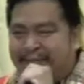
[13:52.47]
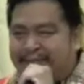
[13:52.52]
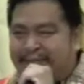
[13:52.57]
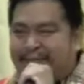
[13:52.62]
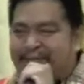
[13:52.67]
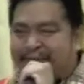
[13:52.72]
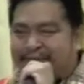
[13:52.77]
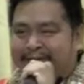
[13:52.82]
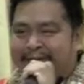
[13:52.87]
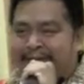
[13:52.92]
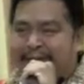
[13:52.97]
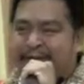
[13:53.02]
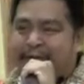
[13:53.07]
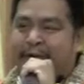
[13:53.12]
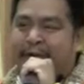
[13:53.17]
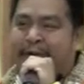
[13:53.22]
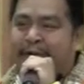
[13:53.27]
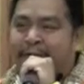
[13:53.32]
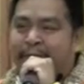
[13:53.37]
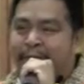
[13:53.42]
but
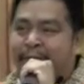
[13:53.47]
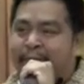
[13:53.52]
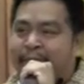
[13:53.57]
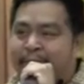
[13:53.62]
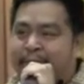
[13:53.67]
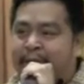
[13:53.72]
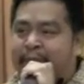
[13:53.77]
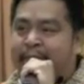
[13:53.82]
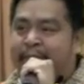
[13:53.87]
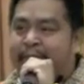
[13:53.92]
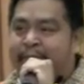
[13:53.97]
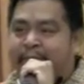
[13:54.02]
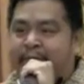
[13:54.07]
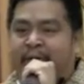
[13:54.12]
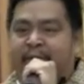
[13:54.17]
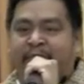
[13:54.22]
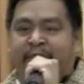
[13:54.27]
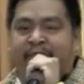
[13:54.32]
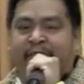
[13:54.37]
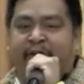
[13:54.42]

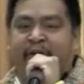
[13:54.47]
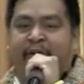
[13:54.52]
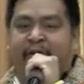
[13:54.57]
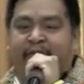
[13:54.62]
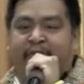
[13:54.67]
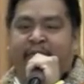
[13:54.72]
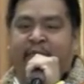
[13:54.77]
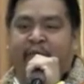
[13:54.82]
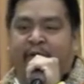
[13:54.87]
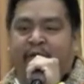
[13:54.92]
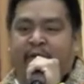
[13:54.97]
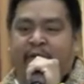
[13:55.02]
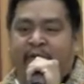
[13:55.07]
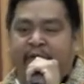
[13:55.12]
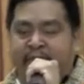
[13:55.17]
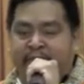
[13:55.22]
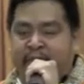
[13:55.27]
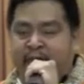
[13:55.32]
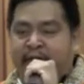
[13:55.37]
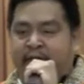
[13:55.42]
I'm involved more
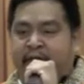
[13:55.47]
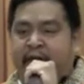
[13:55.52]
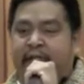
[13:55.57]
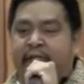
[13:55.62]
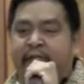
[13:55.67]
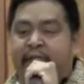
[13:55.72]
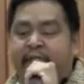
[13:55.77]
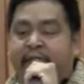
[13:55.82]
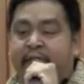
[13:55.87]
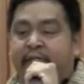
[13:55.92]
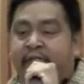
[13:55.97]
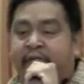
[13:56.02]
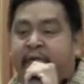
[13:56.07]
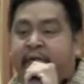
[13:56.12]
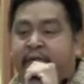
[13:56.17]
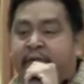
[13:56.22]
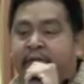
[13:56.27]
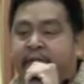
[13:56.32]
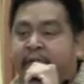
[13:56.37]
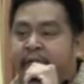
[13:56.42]
with my grandkids now,